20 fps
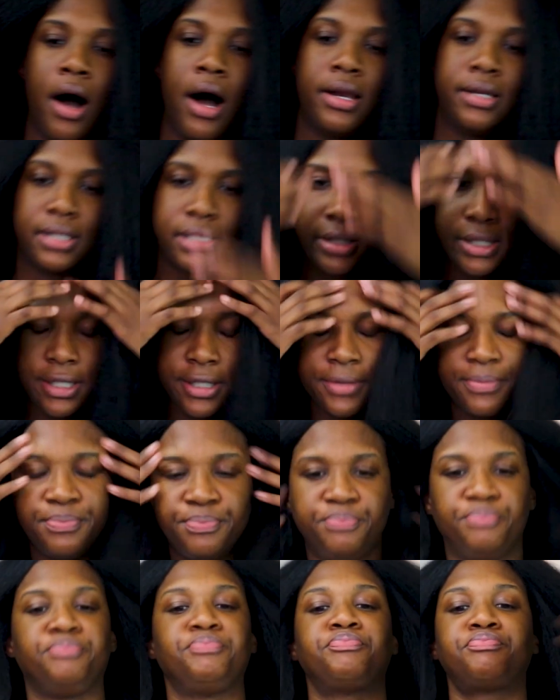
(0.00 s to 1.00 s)
Honestly,
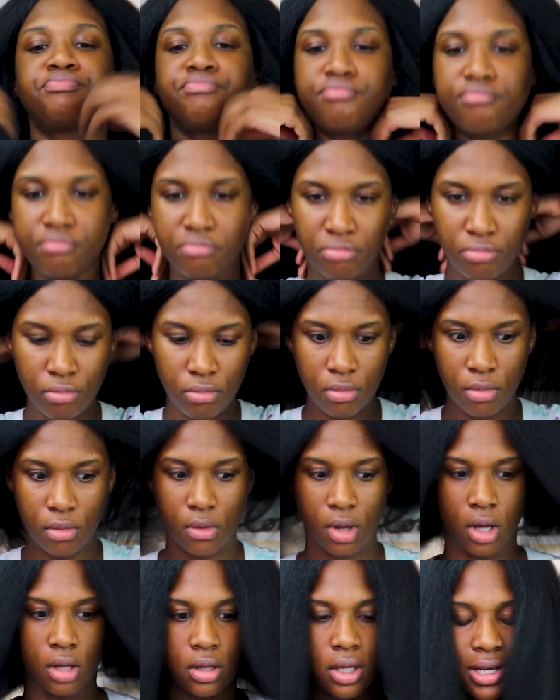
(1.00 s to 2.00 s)

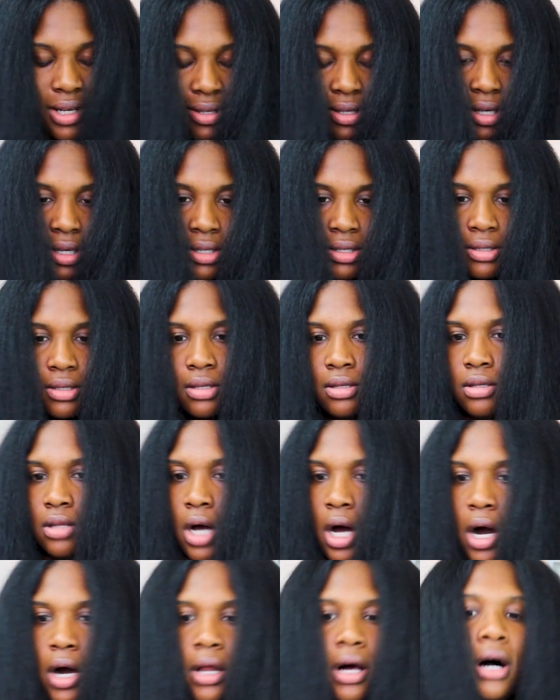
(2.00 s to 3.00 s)
this is
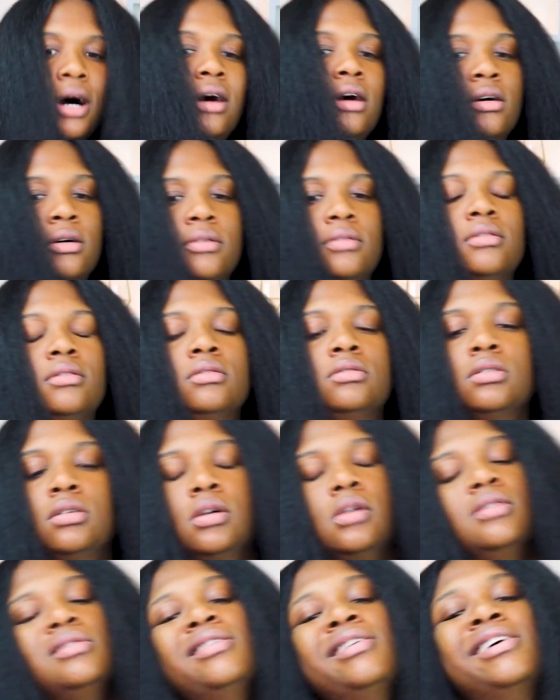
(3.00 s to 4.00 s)
not how
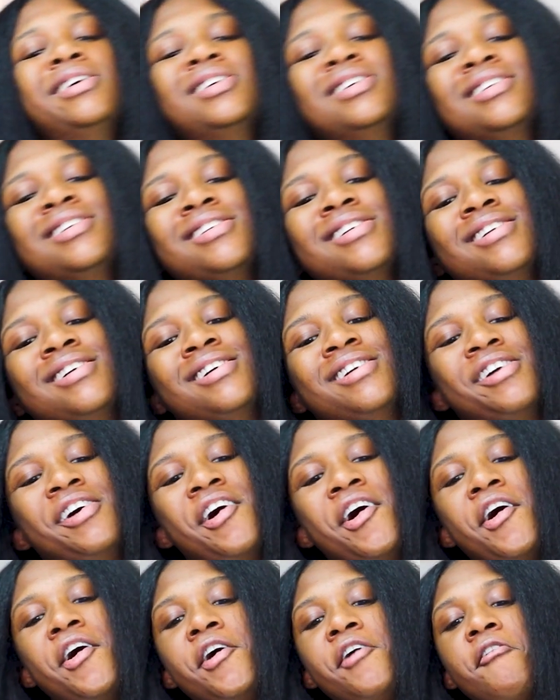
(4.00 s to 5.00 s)

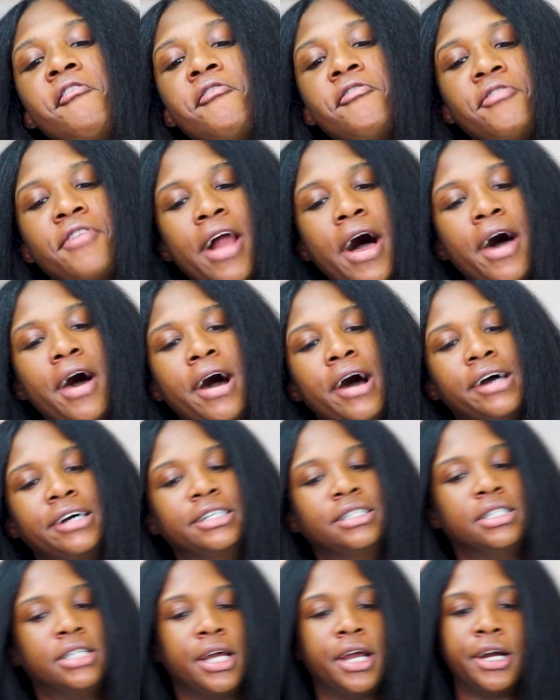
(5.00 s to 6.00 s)
flat
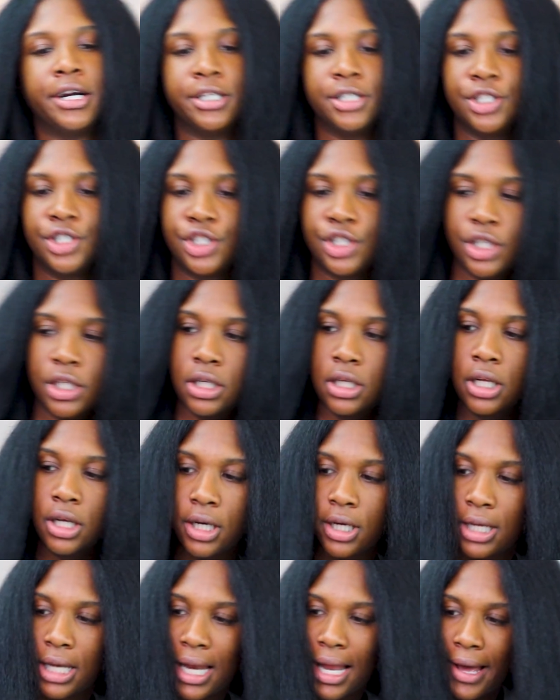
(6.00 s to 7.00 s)
iron hair should
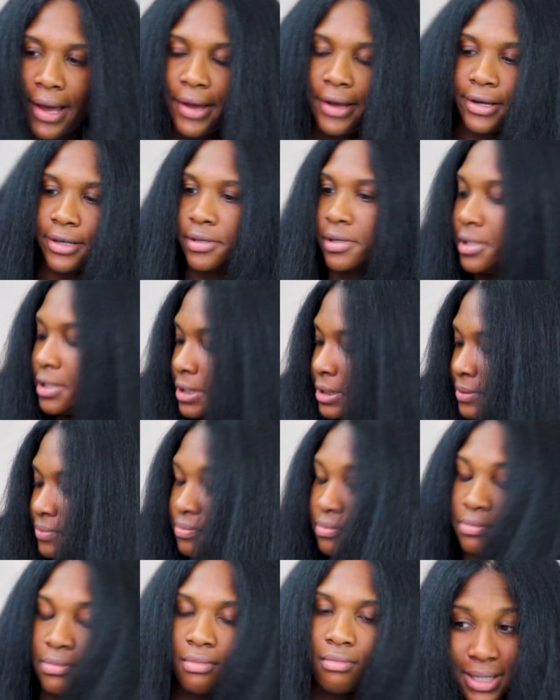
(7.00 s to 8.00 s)
look. Like,
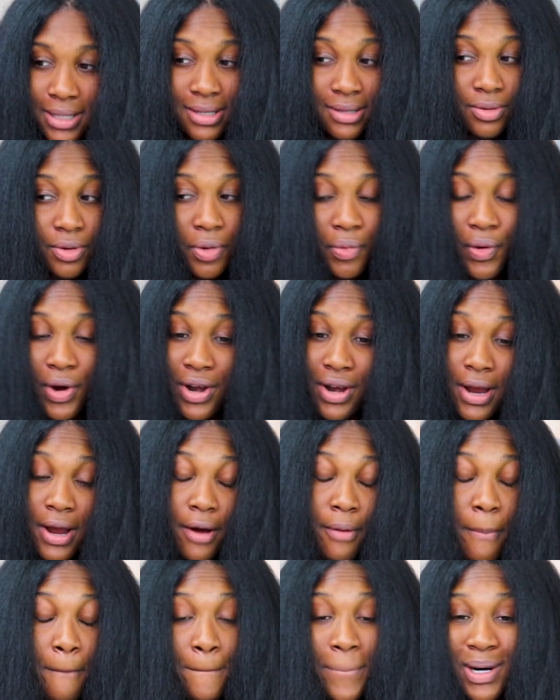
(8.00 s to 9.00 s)
it's nowhere
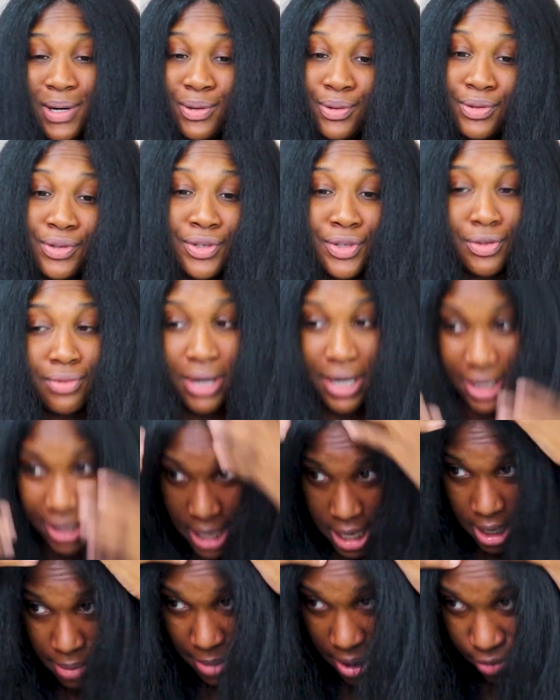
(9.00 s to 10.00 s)
near bone straight,
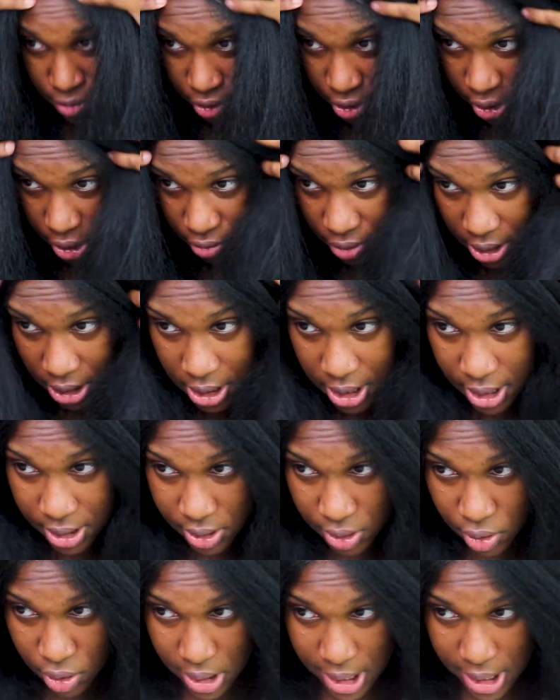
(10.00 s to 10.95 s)
honey. My roots are really nice though.